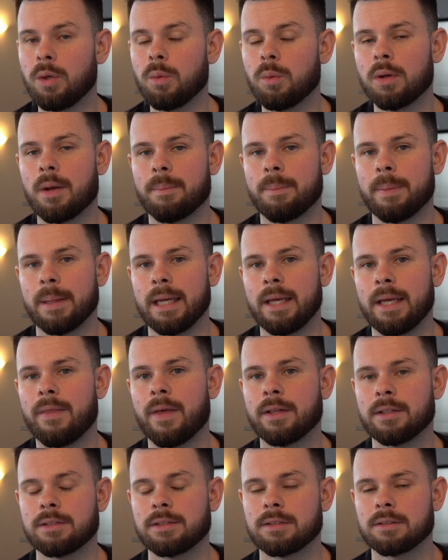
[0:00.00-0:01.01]
to be,
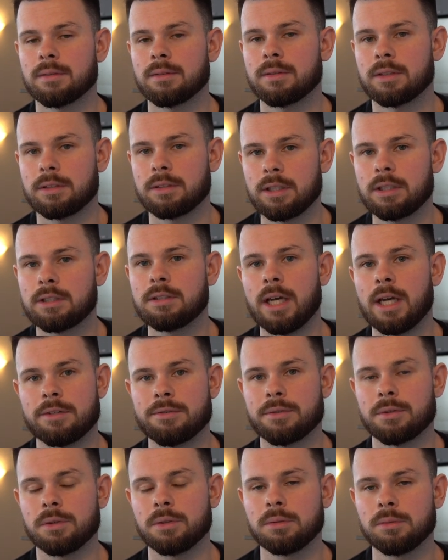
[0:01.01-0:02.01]
that's
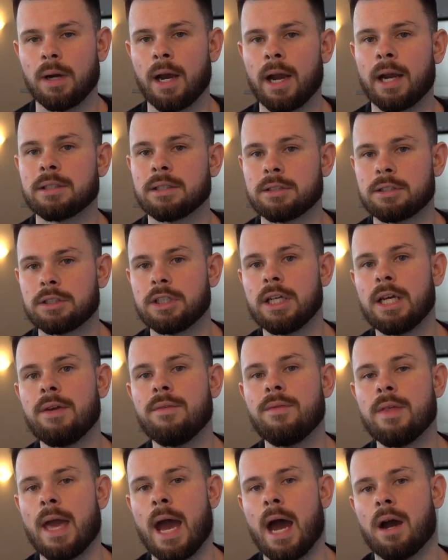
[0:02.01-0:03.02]
successful, right, and has achieved
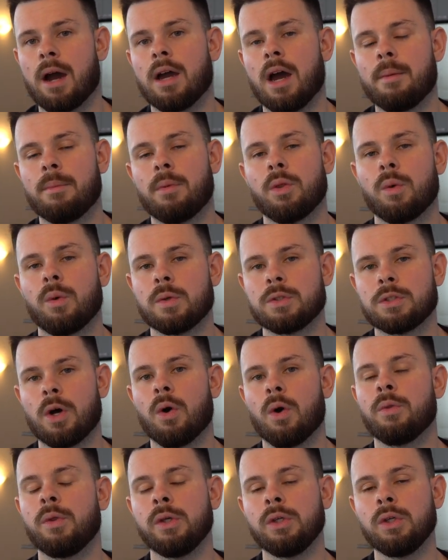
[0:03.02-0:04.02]
the outcome or the
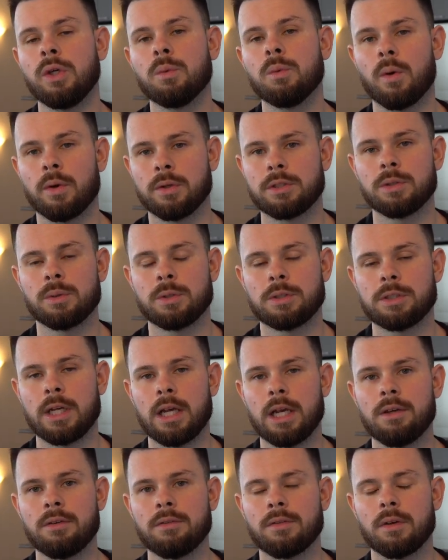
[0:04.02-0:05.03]
result that you want to
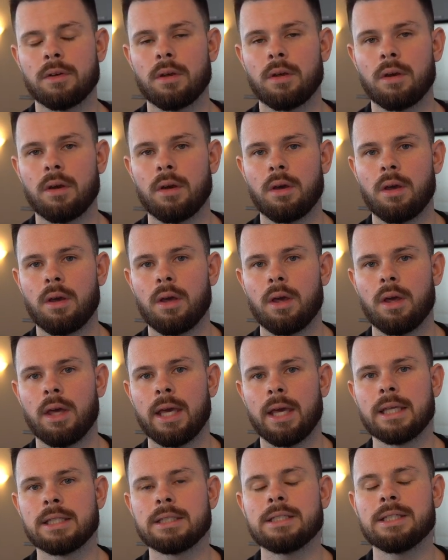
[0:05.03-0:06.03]
achieve
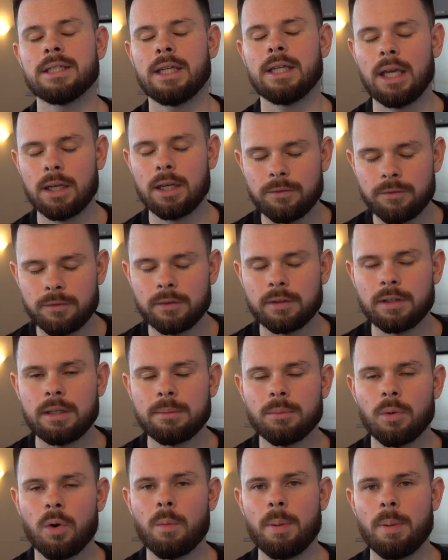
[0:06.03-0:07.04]
is infinitely
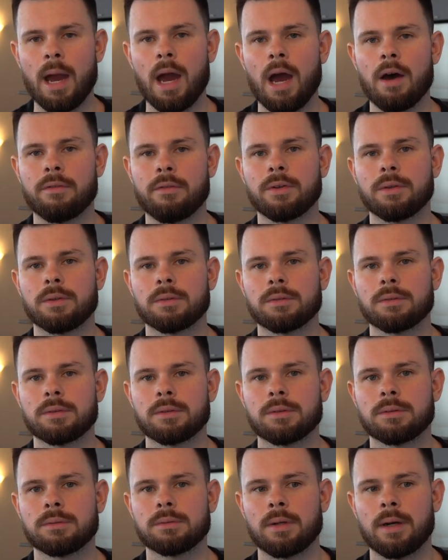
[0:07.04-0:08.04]
more powerful,
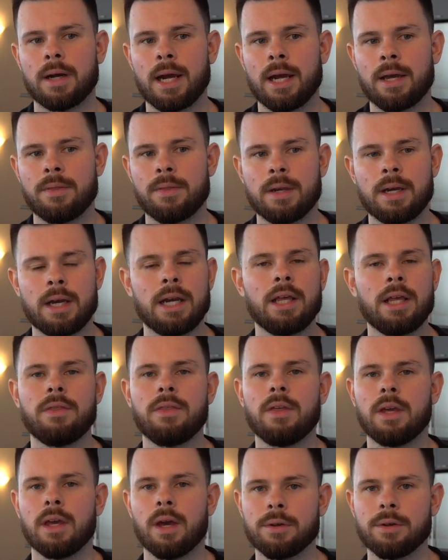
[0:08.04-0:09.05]
right, than
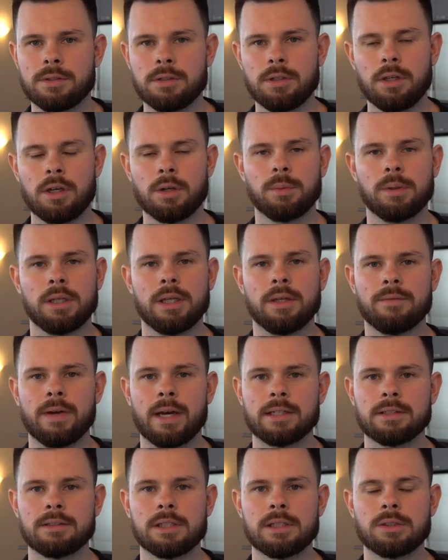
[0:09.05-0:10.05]
anything else that you can really
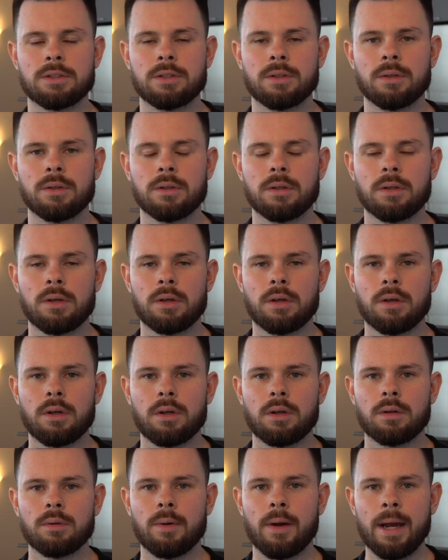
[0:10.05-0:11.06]
invest into,
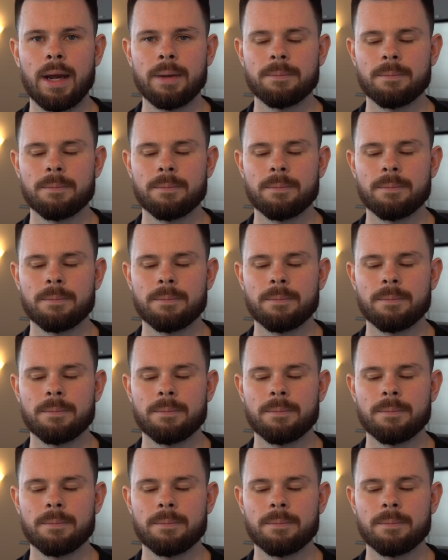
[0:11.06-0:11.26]
right?